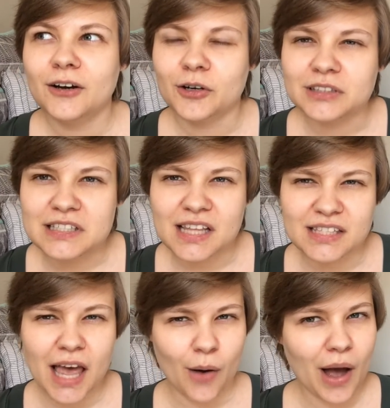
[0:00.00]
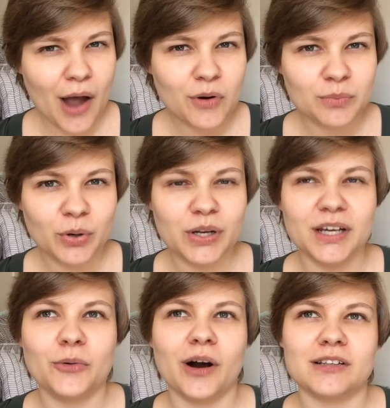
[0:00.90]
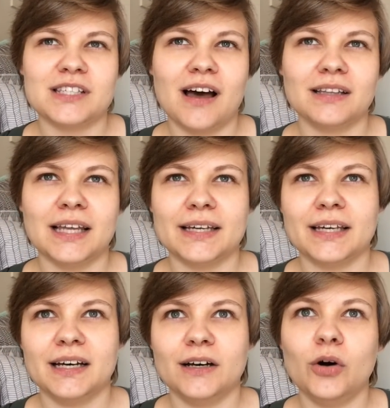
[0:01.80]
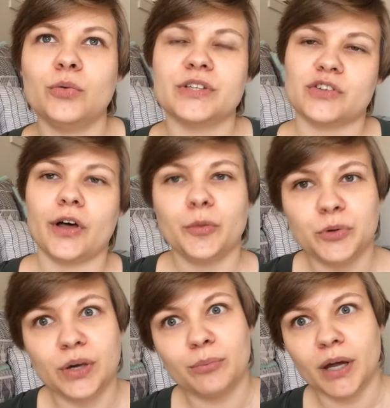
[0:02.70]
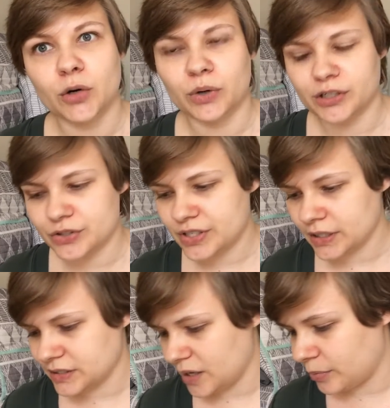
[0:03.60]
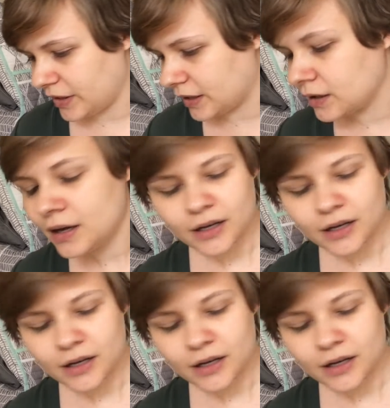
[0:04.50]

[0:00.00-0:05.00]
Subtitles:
or at least that's how I would put it, where it's not like a, oh, this will help you get better when you're sick type thing.